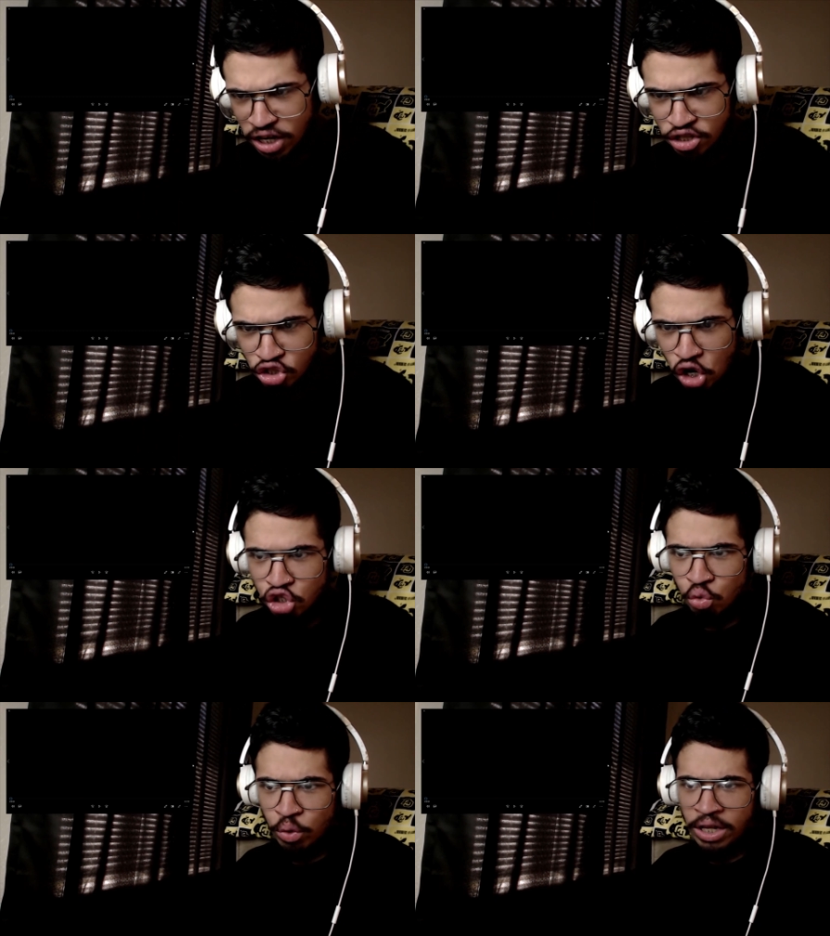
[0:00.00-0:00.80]
I start
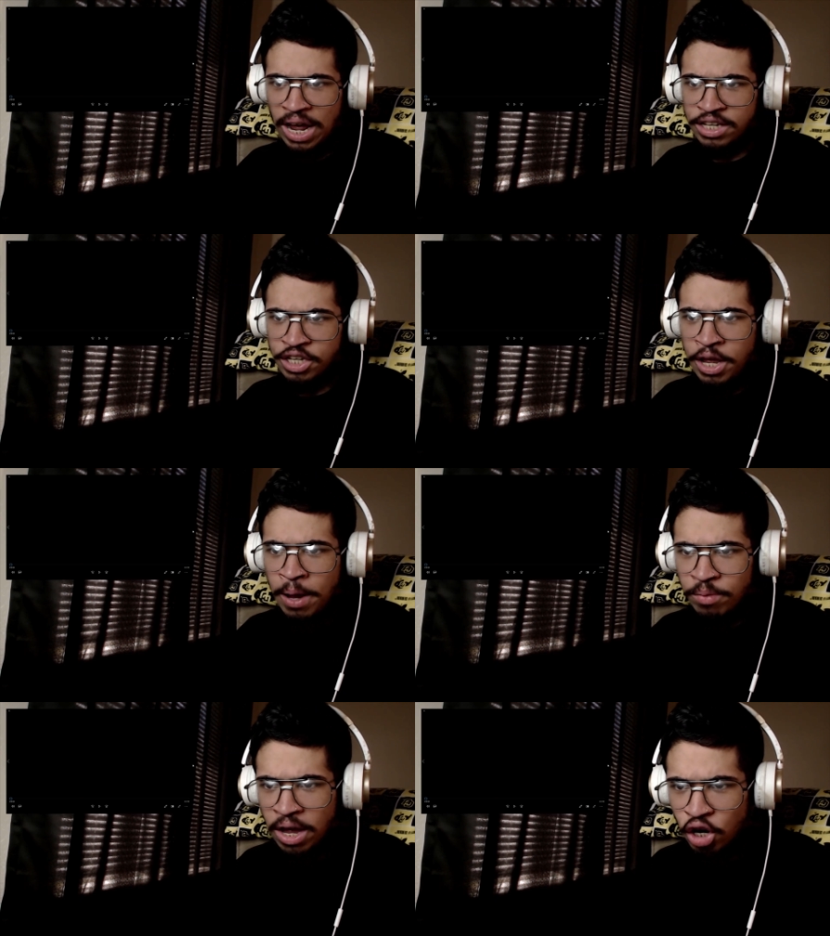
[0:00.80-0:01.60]
to realize
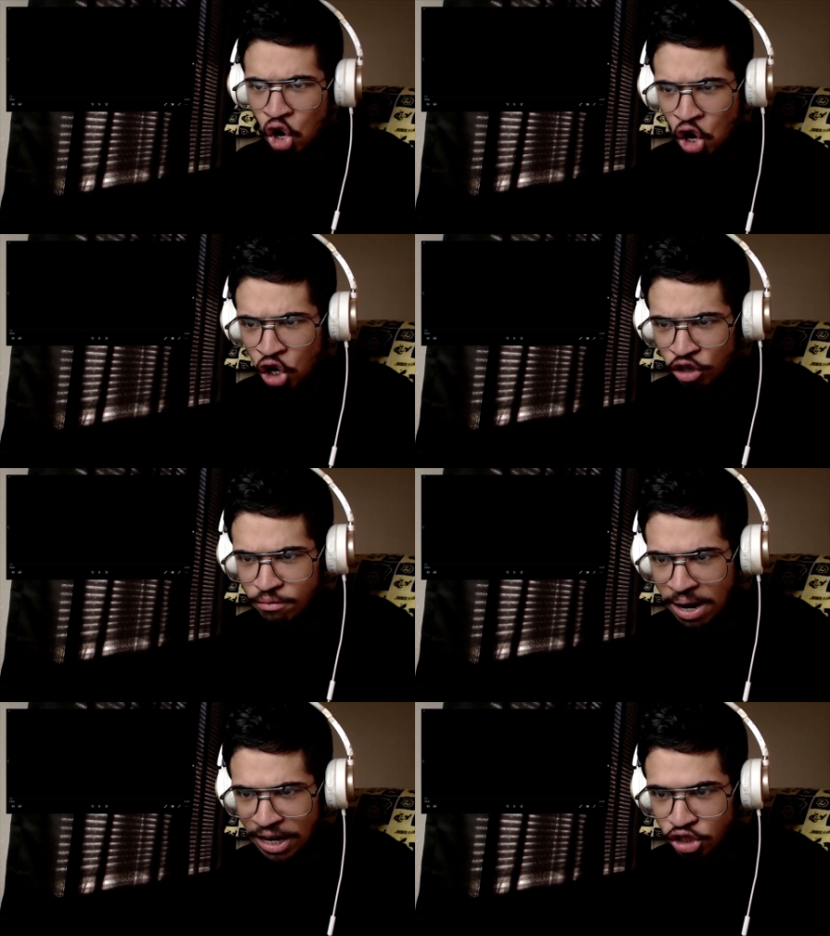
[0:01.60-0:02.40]
that all of
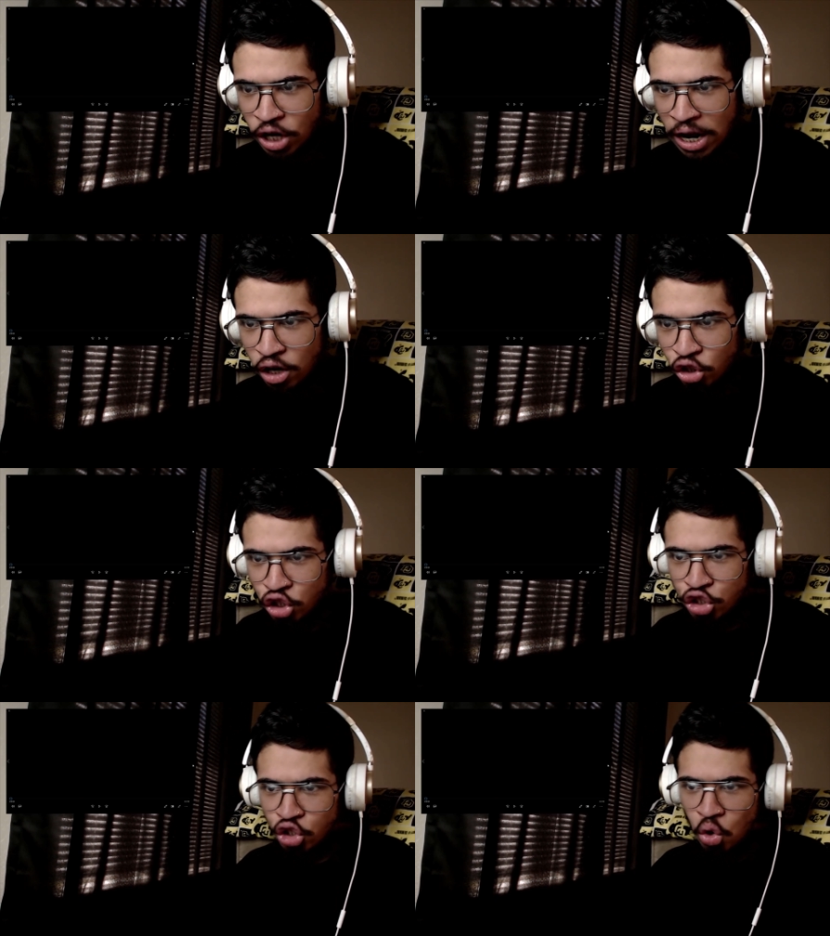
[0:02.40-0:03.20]
my
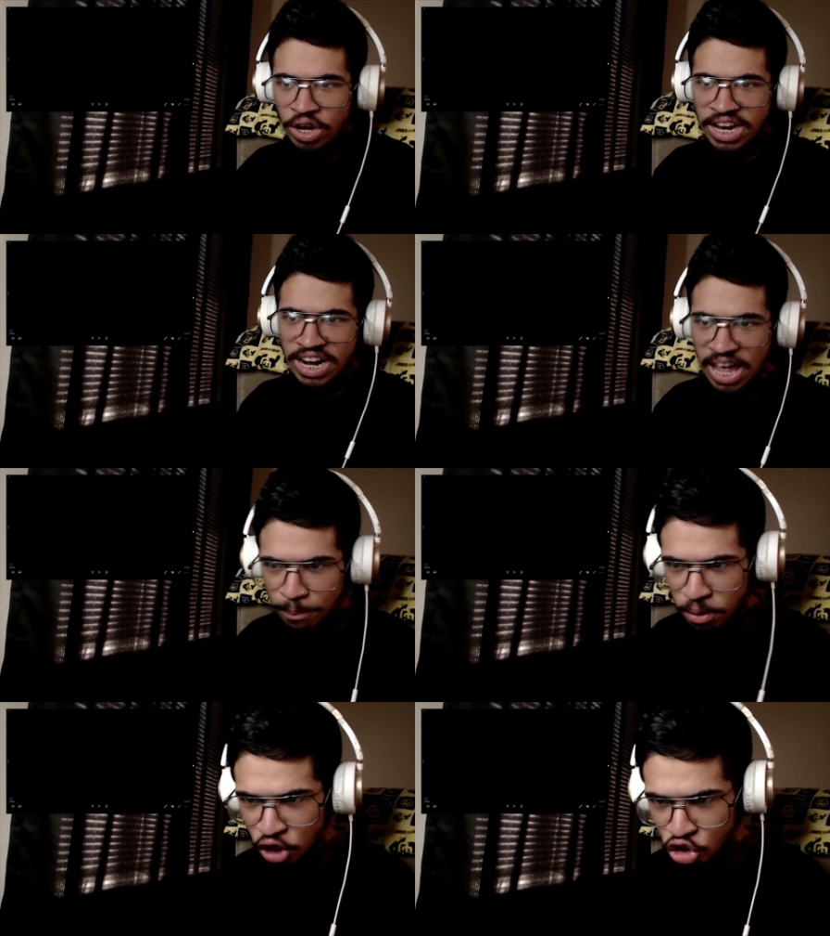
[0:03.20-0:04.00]
childhood joy and
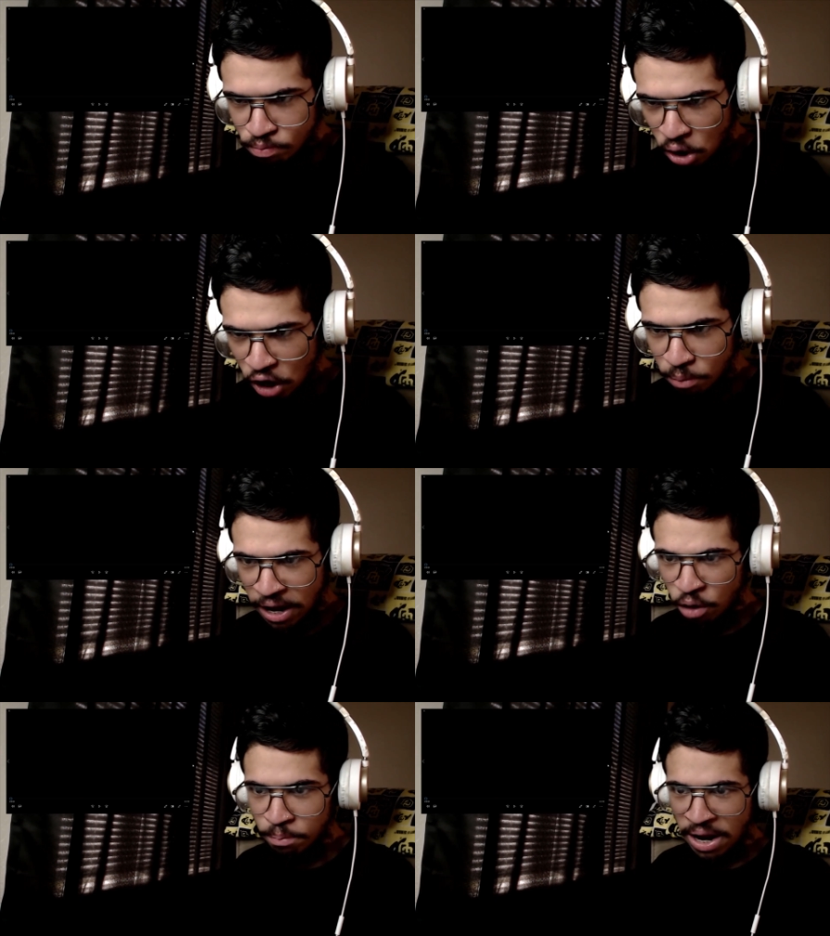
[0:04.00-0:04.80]
happiness brought
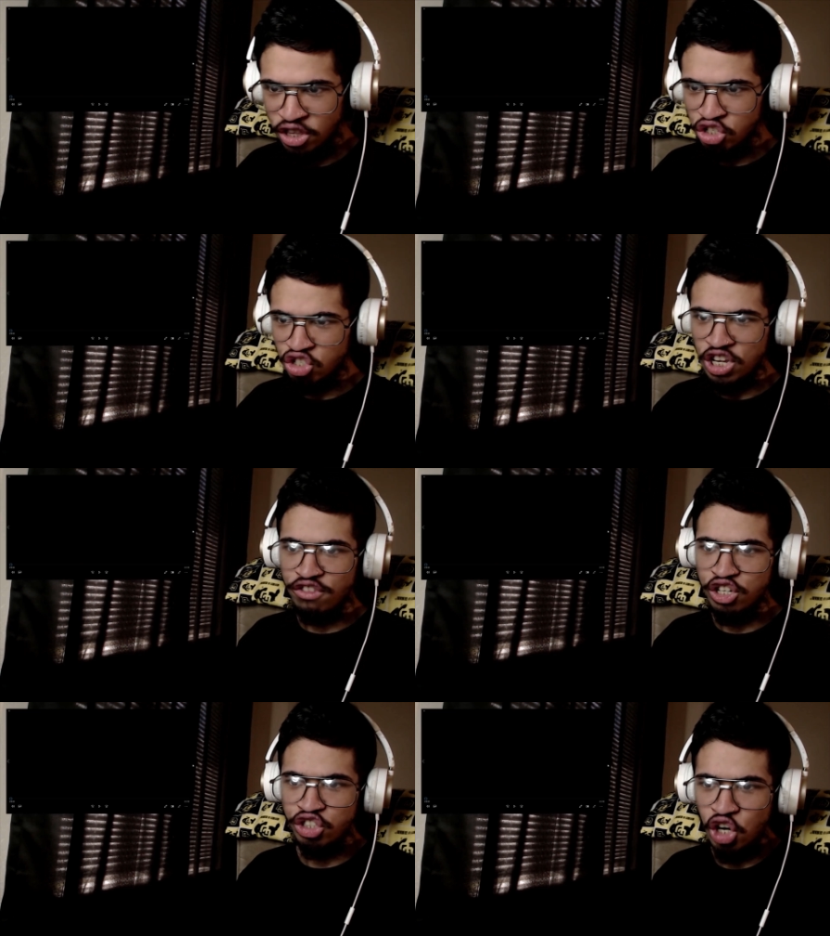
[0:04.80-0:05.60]
about by this
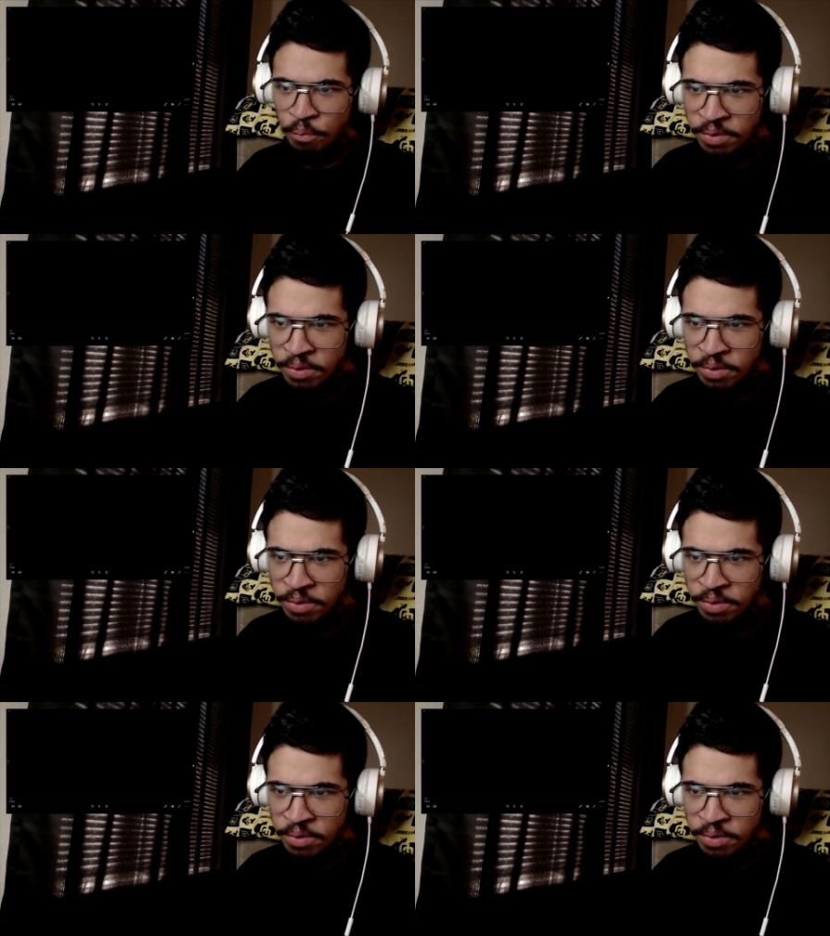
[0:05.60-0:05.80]
TV show